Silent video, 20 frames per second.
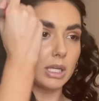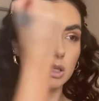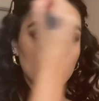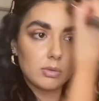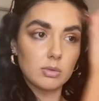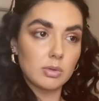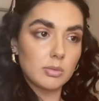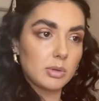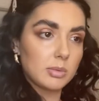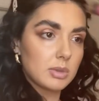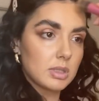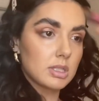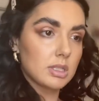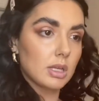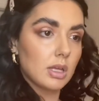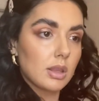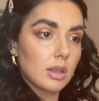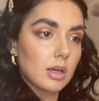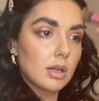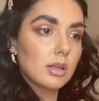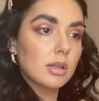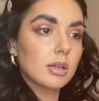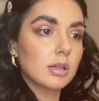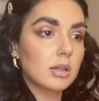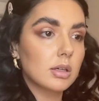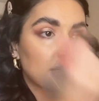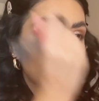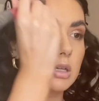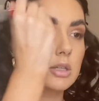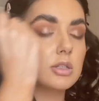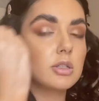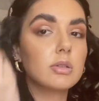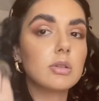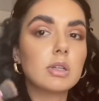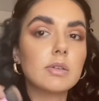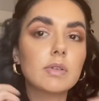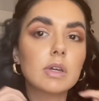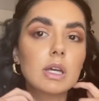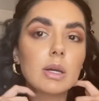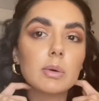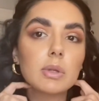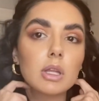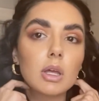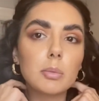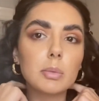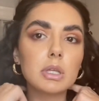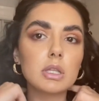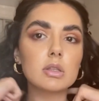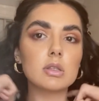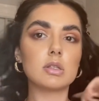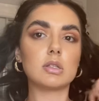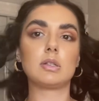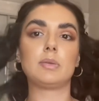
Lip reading: when people say that? Like I actually don't even get what that means.